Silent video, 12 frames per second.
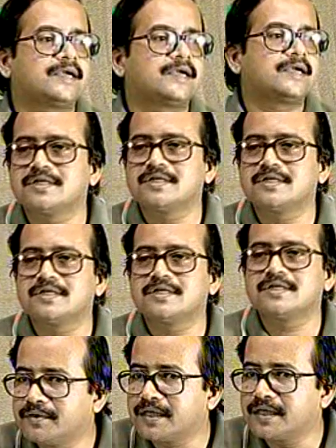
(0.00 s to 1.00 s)
known as band
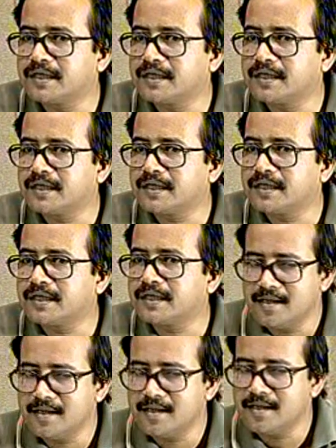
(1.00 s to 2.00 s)
limited noise really.
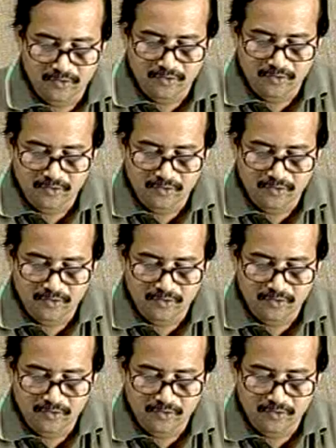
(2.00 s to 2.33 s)
So